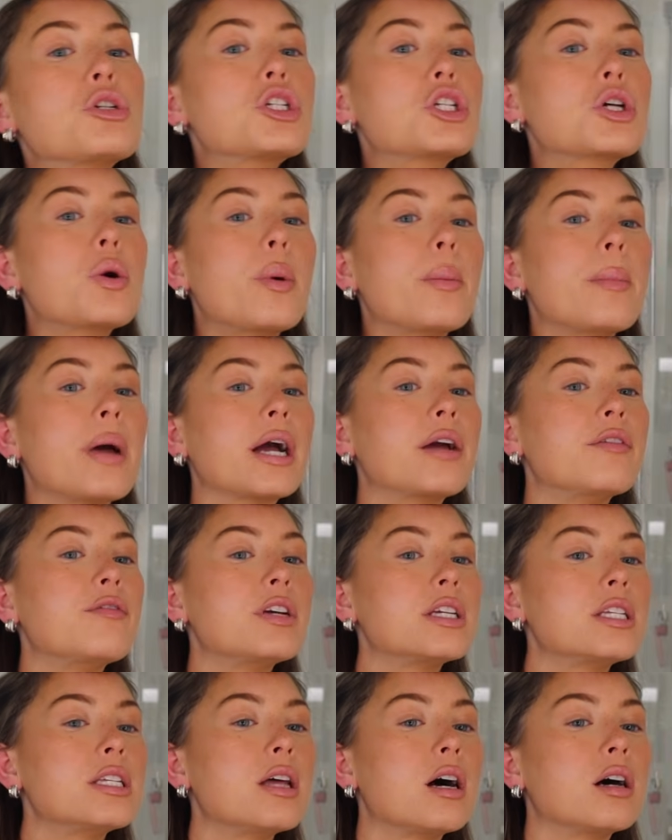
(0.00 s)
just going back and
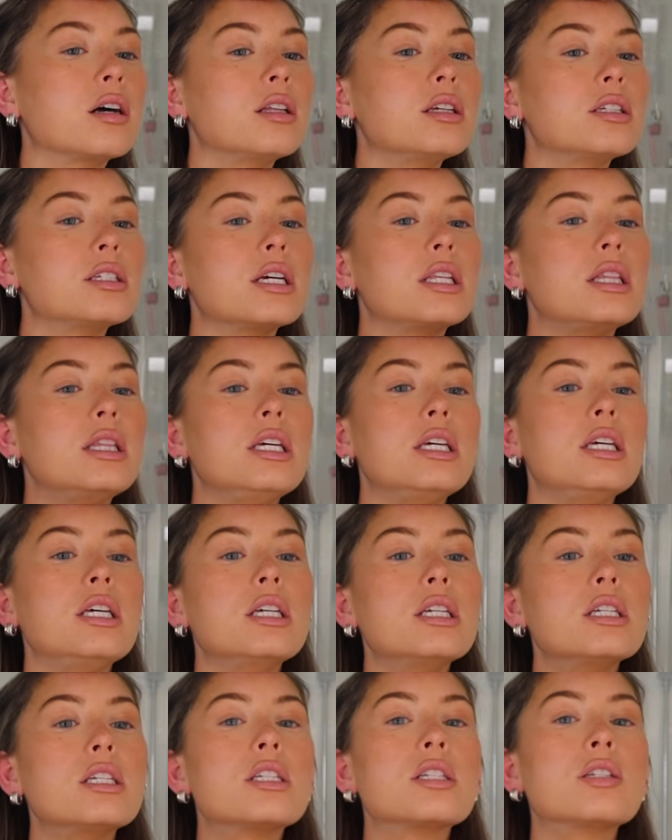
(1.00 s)
fixing the uglies. Like
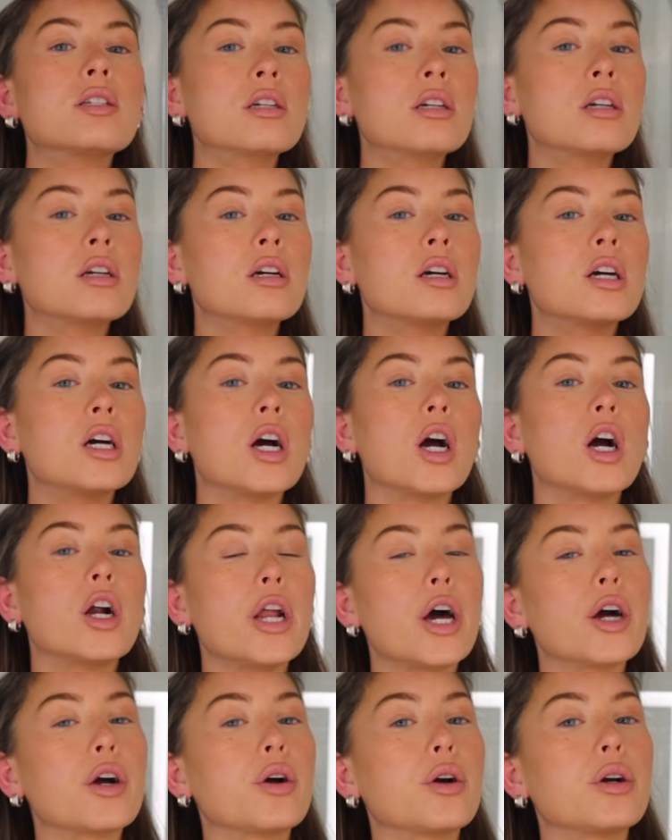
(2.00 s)
these are
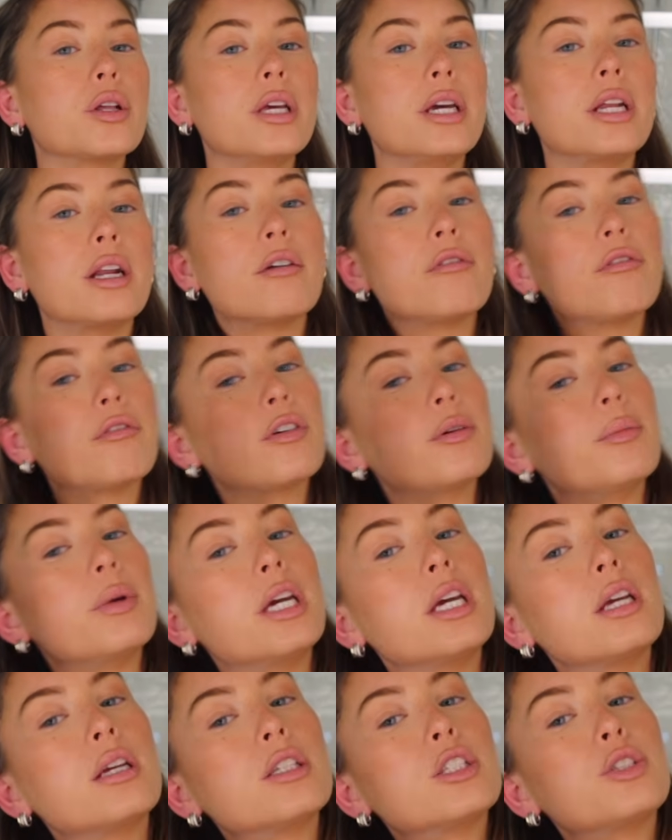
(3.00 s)
not curly enough for
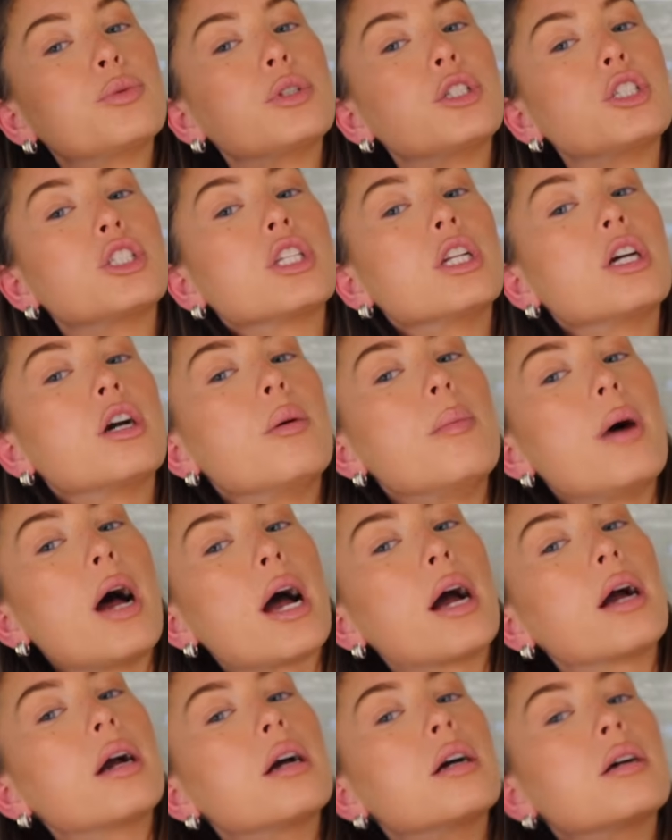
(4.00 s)
me. So we're just going to go
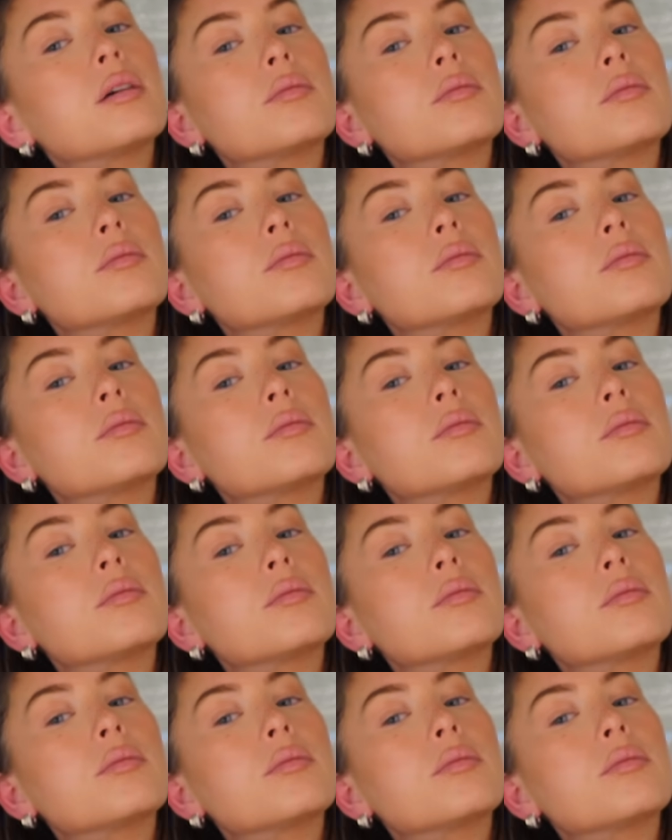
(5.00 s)
back.